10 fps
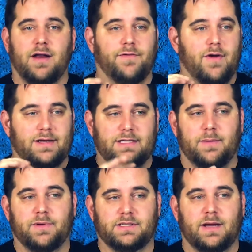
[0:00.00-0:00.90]
If you're at
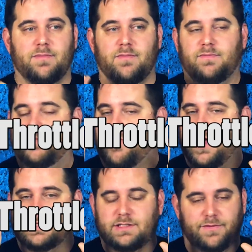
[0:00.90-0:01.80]
10%
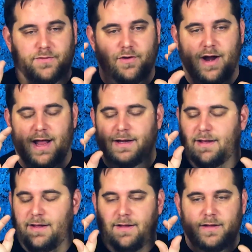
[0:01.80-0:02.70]
thrust, if you're at
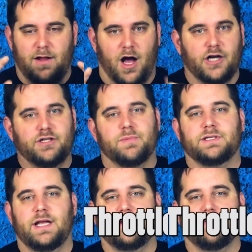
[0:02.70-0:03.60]

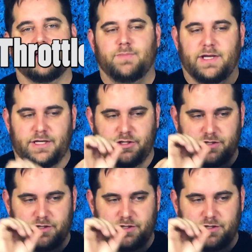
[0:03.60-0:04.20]
100% thrust, because you're